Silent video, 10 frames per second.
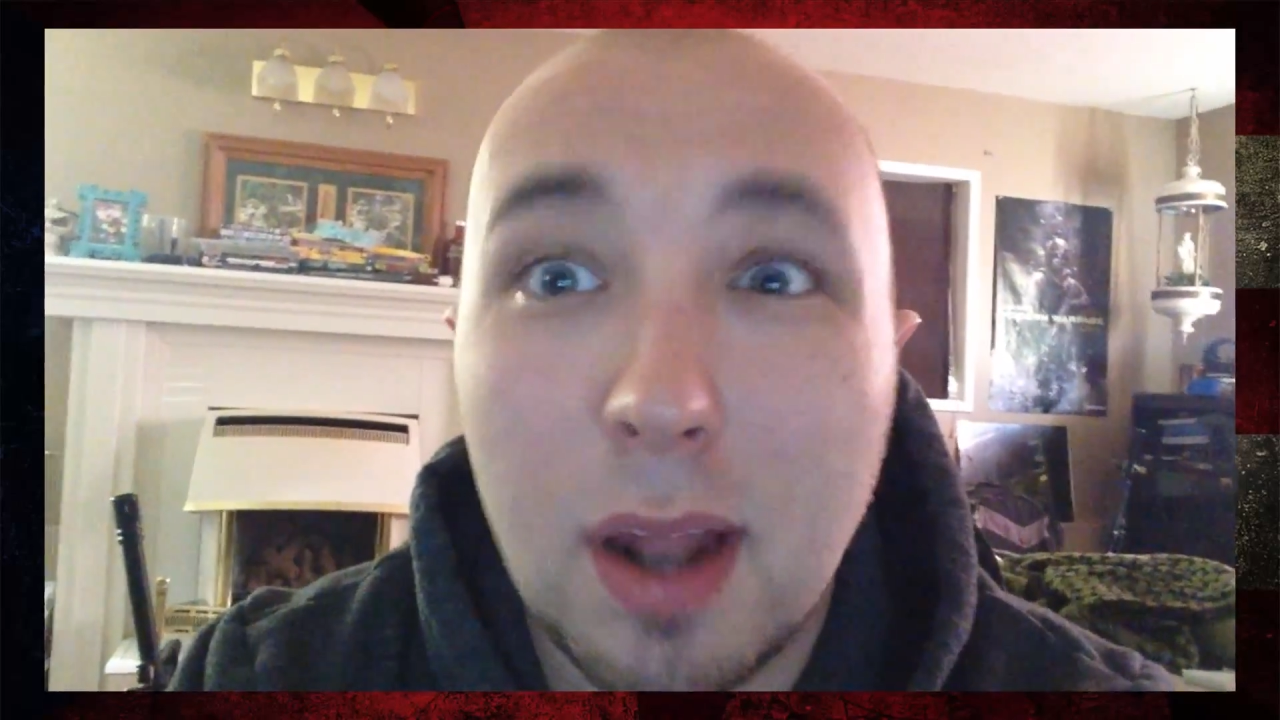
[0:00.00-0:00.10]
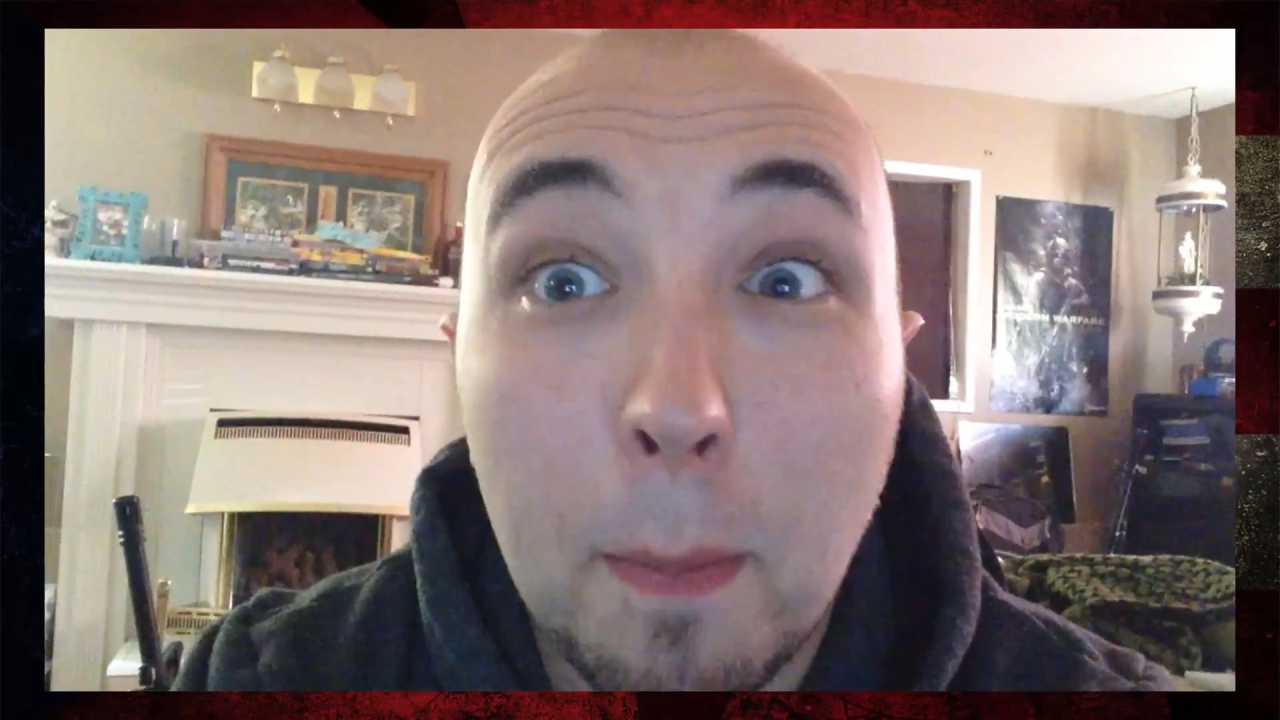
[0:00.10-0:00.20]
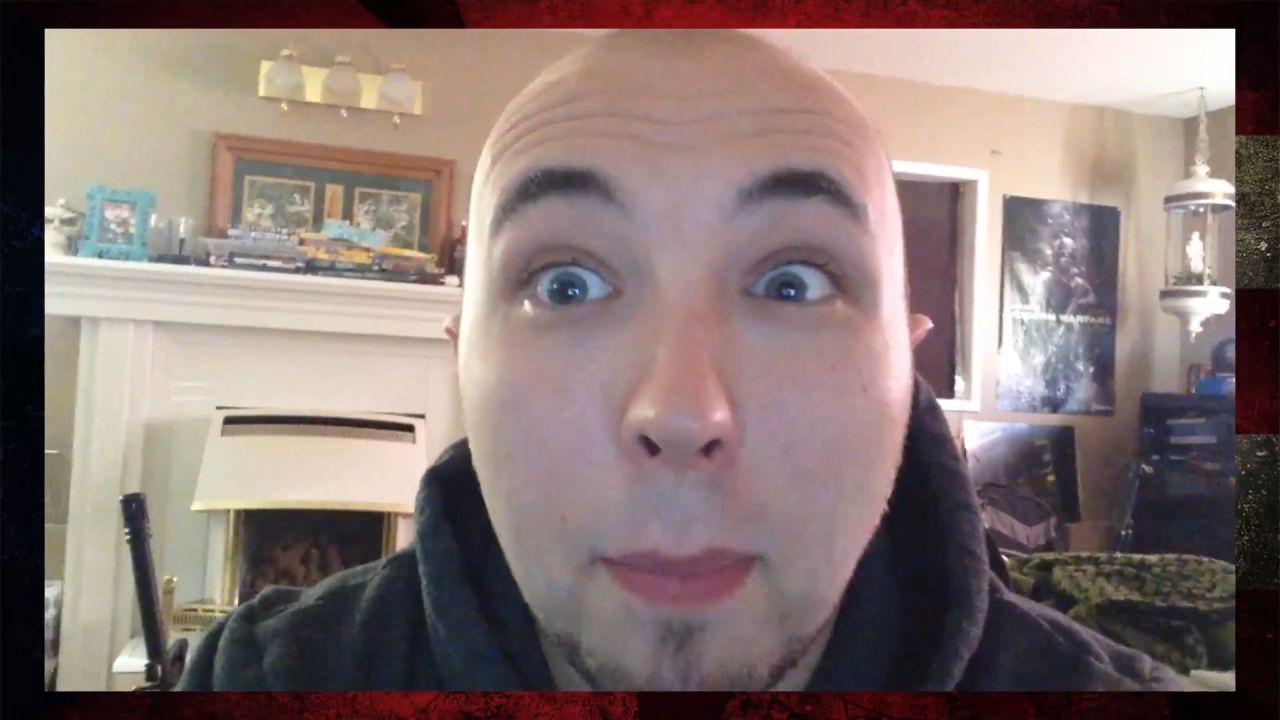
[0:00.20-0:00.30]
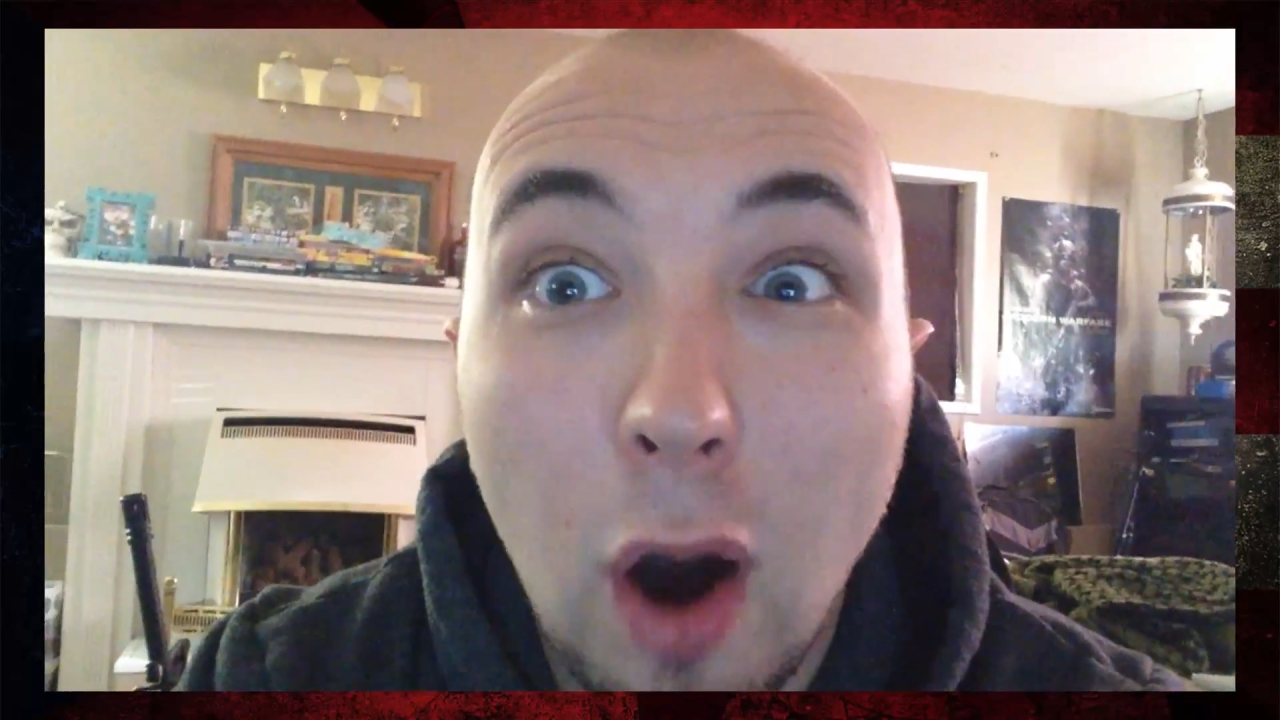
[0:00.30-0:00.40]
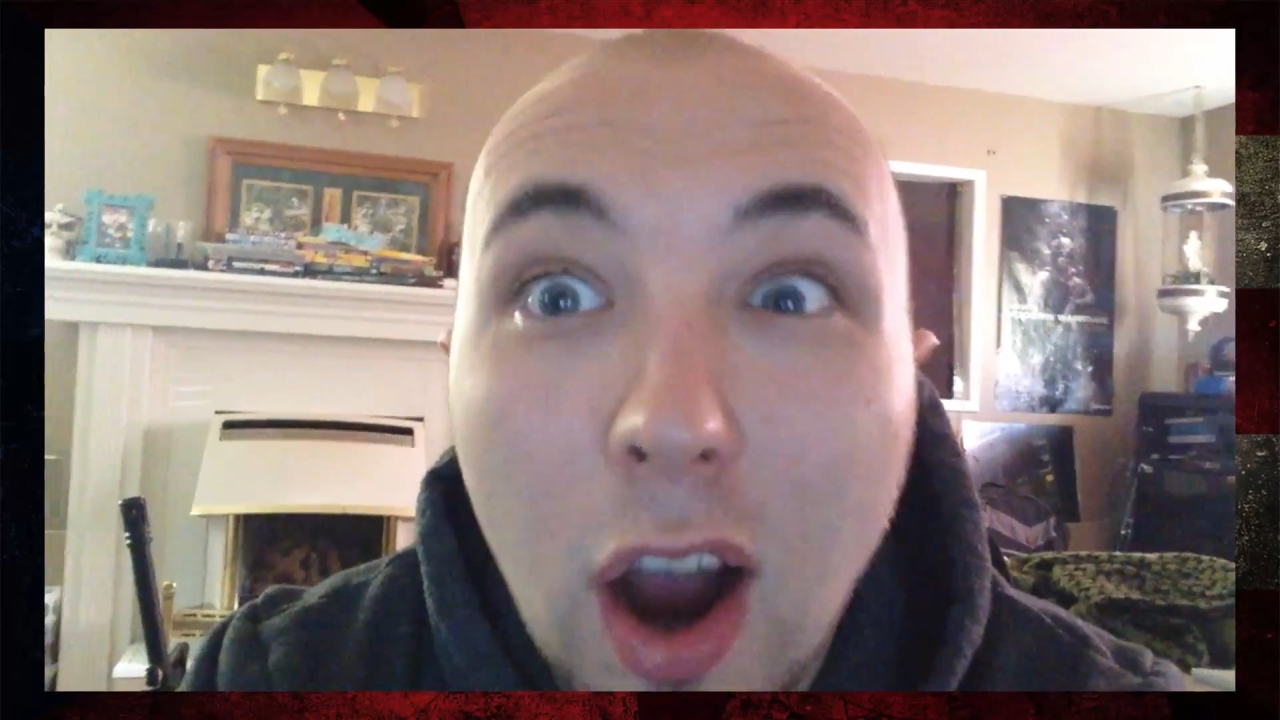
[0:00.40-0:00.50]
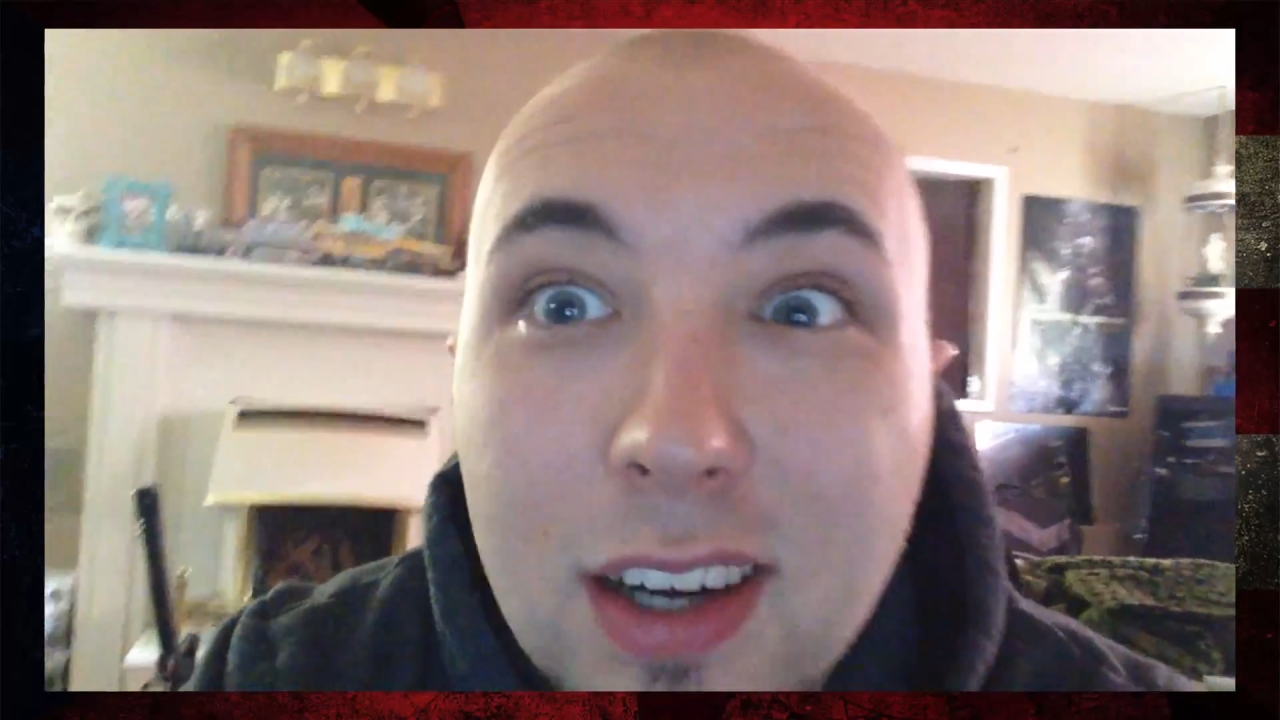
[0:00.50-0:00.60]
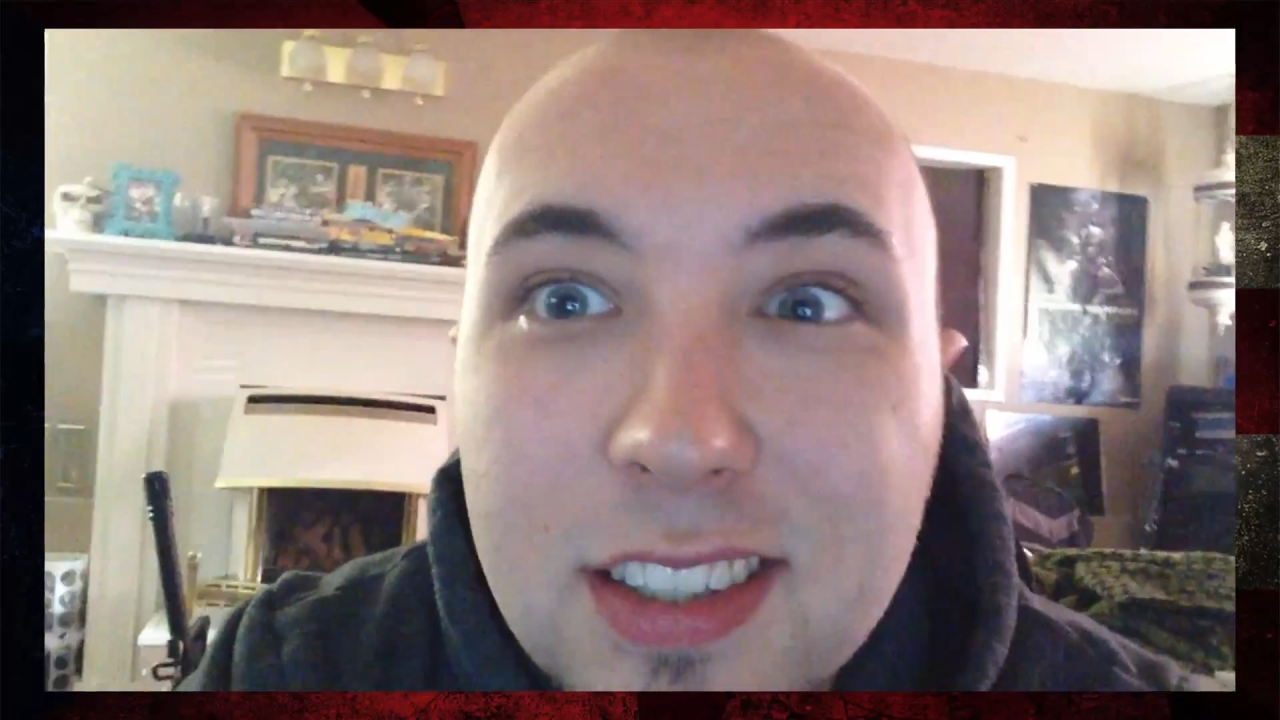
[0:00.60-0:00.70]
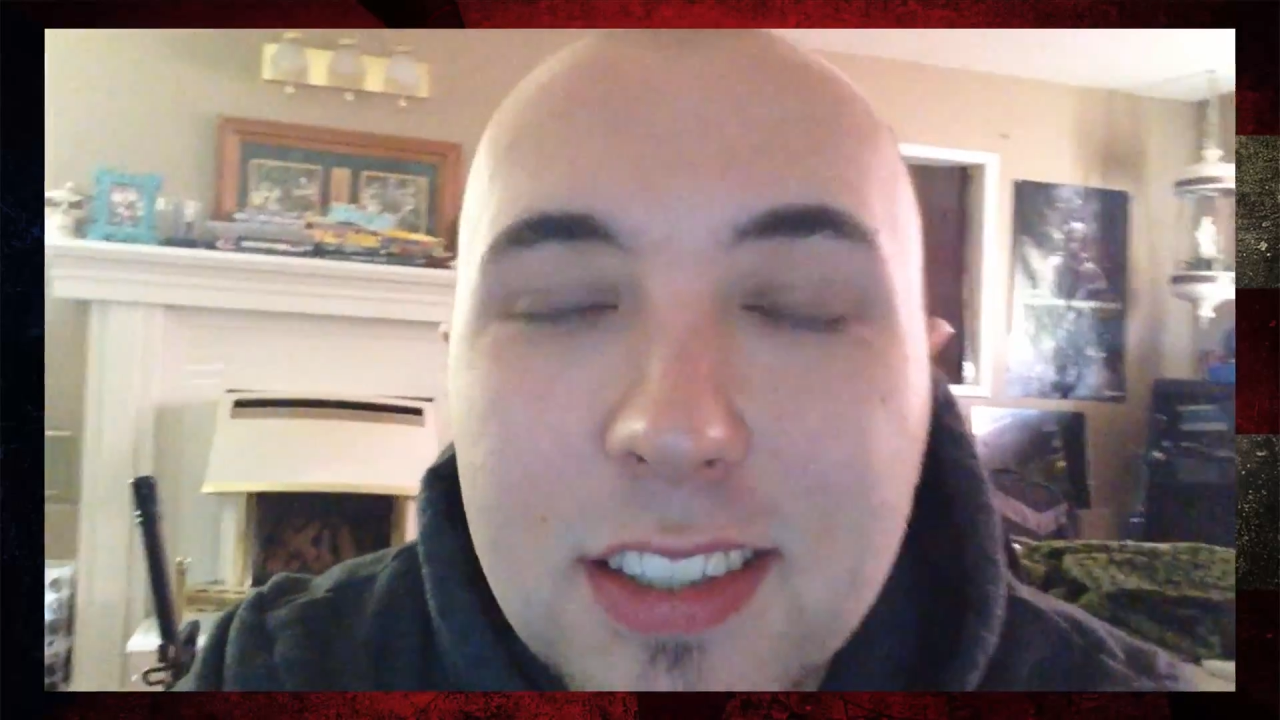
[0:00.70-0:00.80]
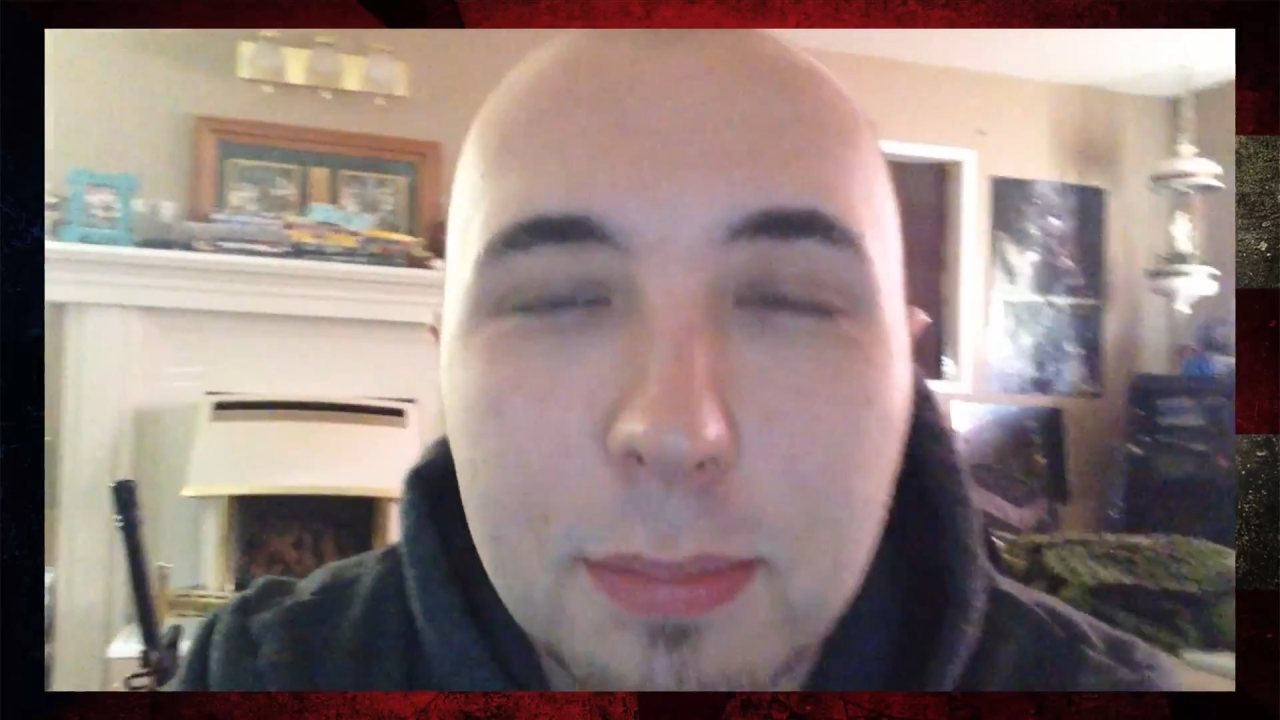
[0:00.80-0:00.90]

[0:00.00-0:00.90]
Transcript: unboxed,